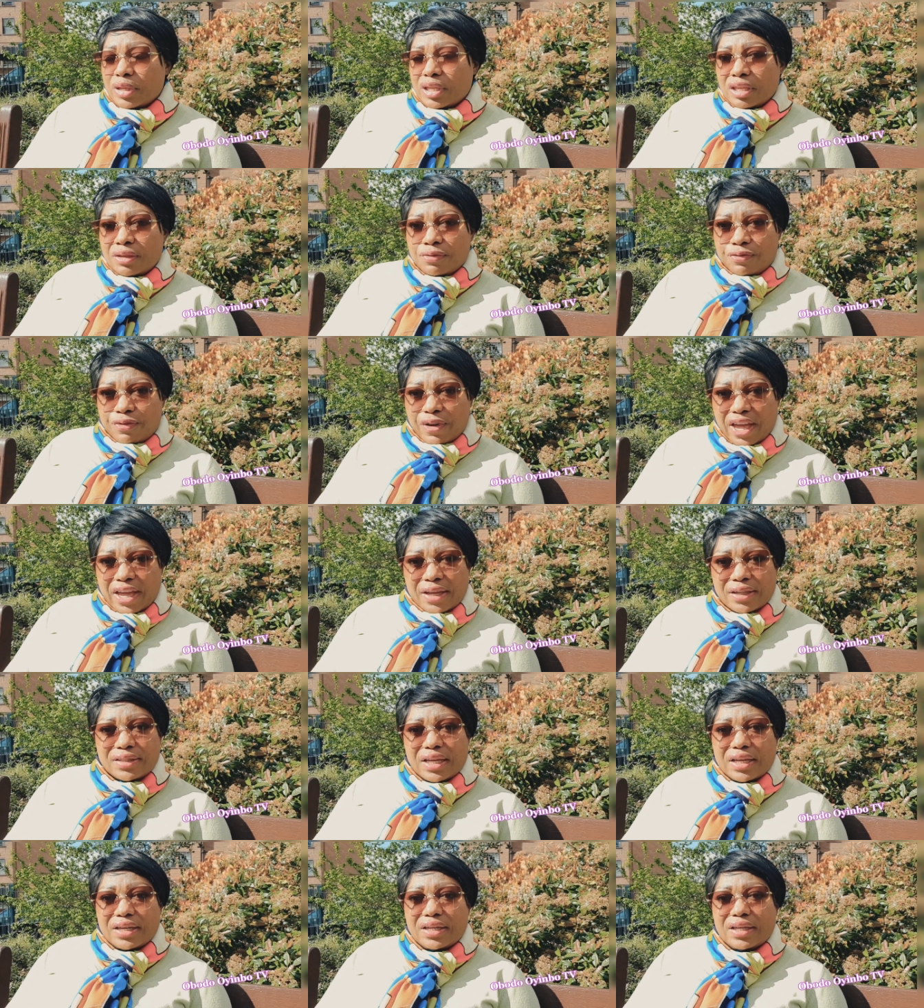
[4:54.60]

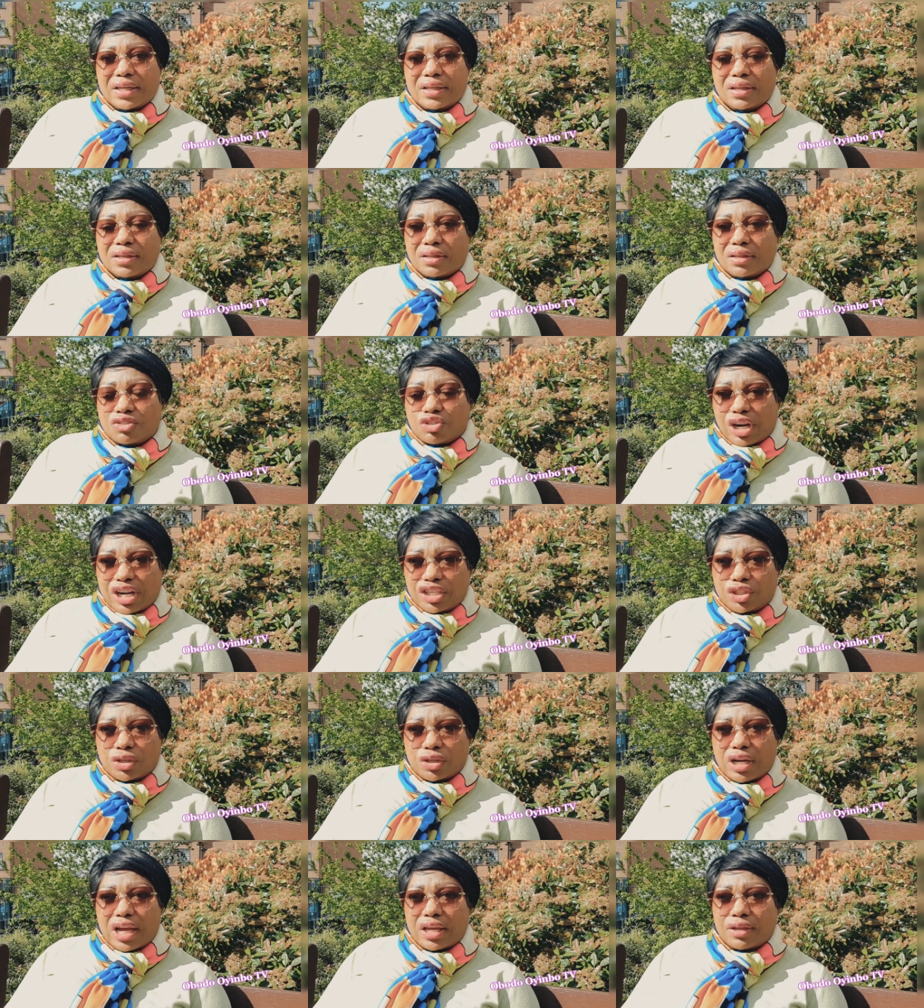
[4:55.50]
event, any
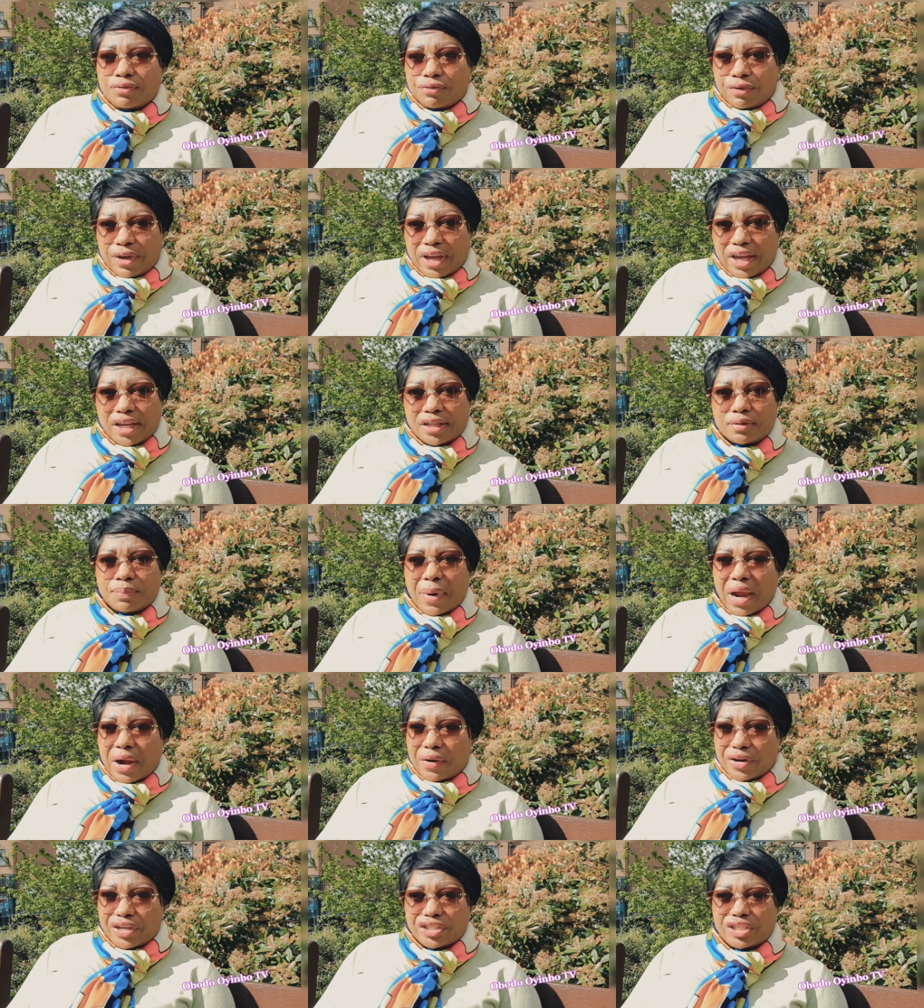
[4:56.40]
traditional event,
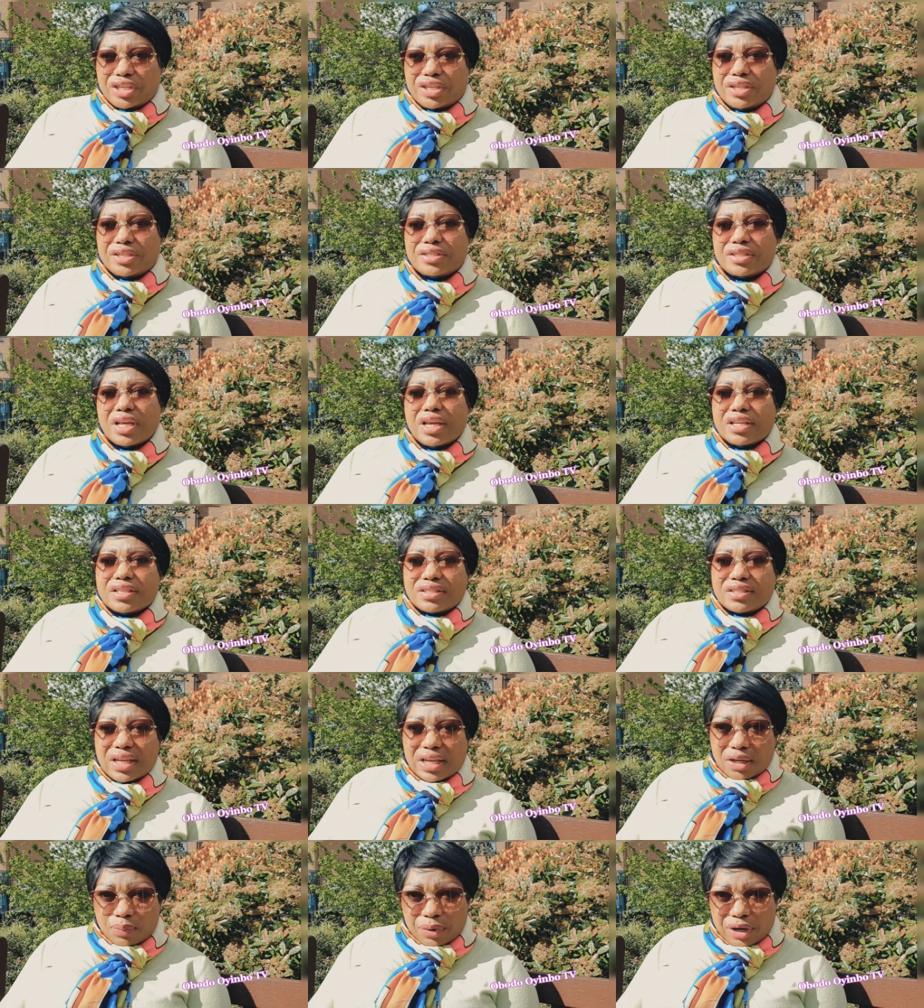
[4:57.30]
marriages,
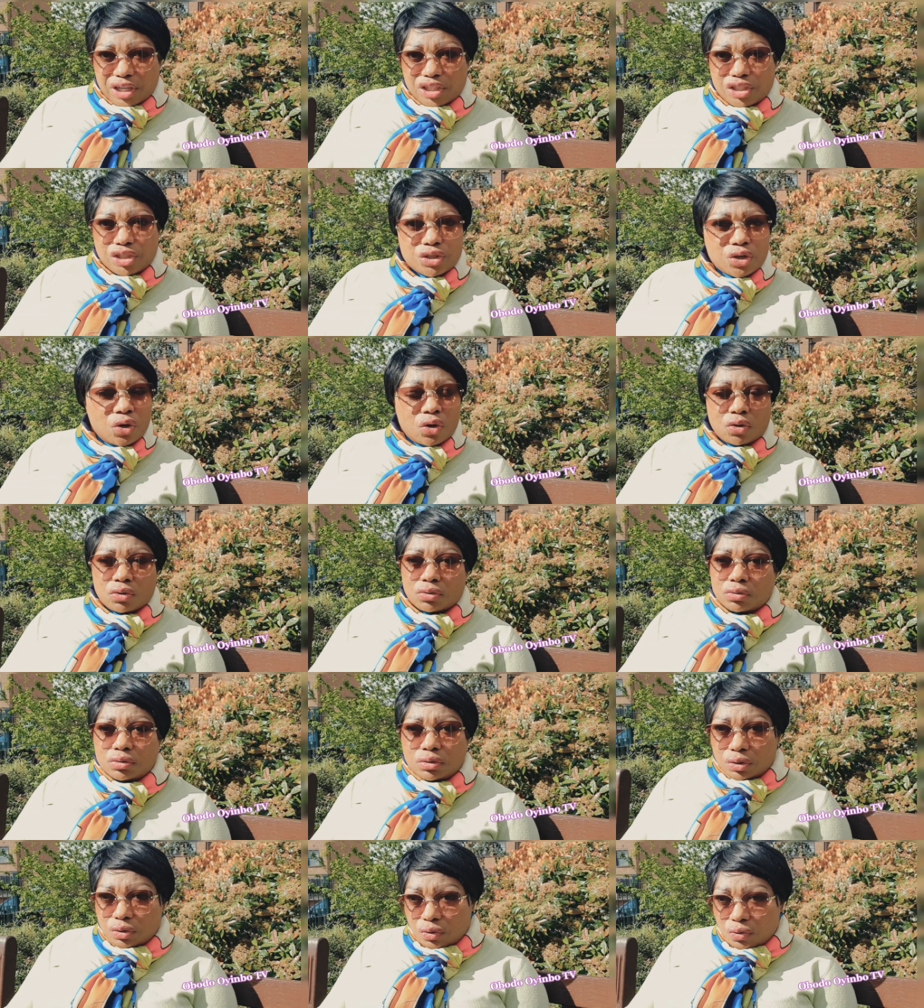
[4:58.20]
celebration,
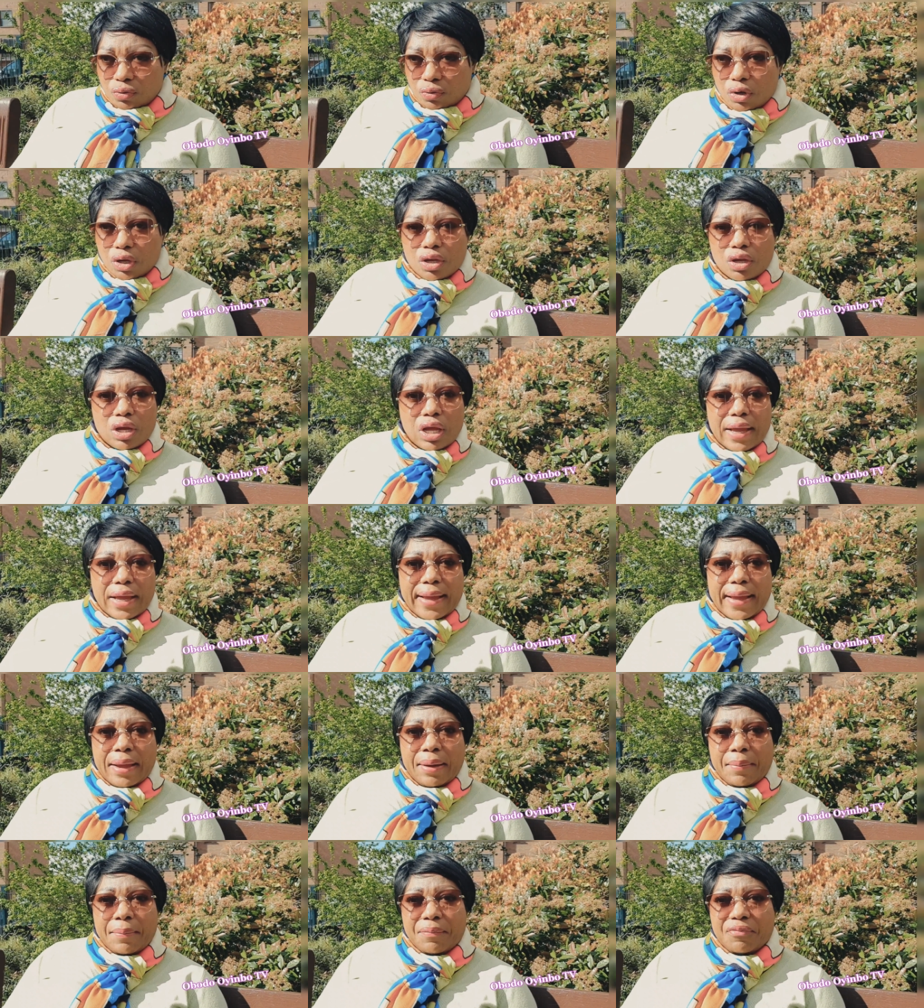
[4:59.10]
you know,
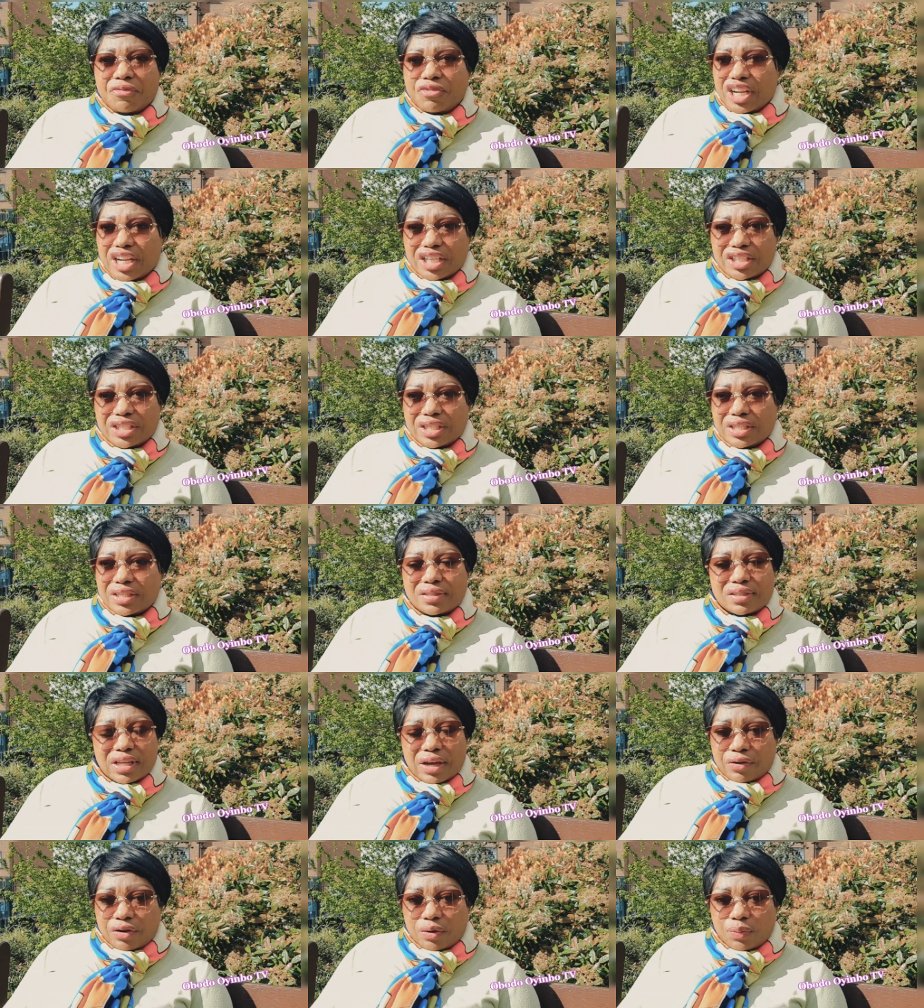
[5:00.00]
villages,
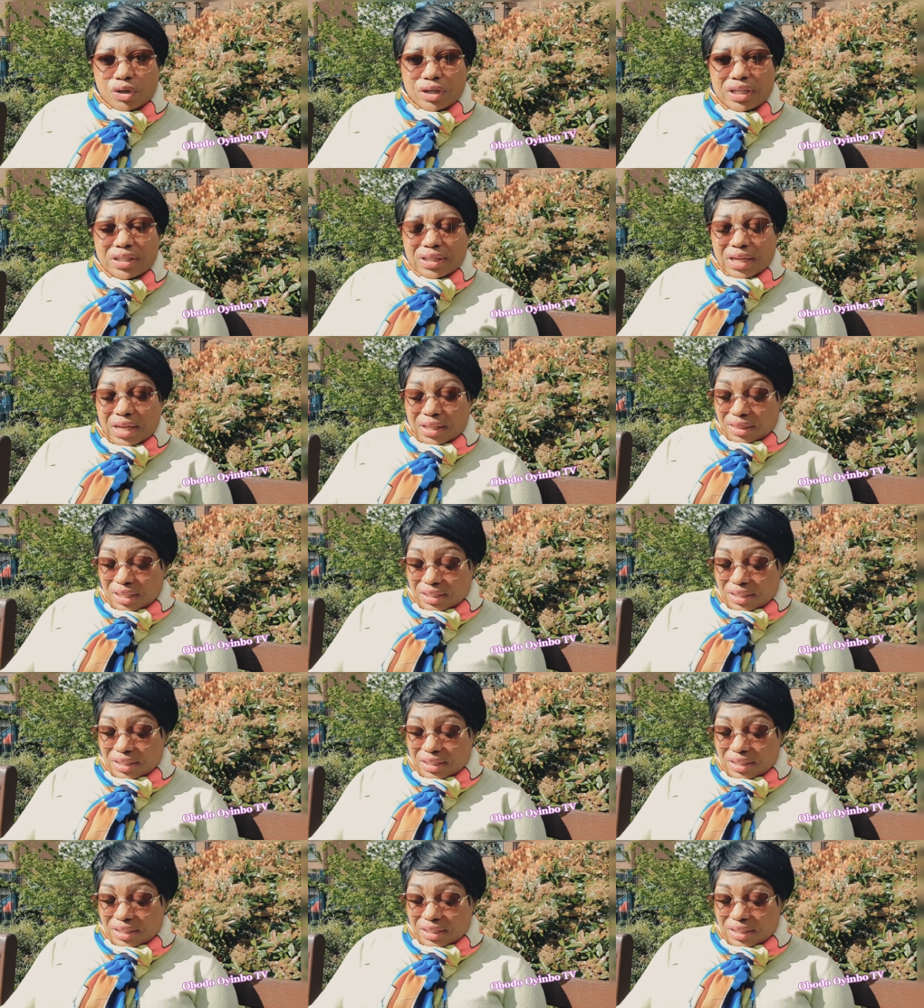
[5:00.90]
ceremonies and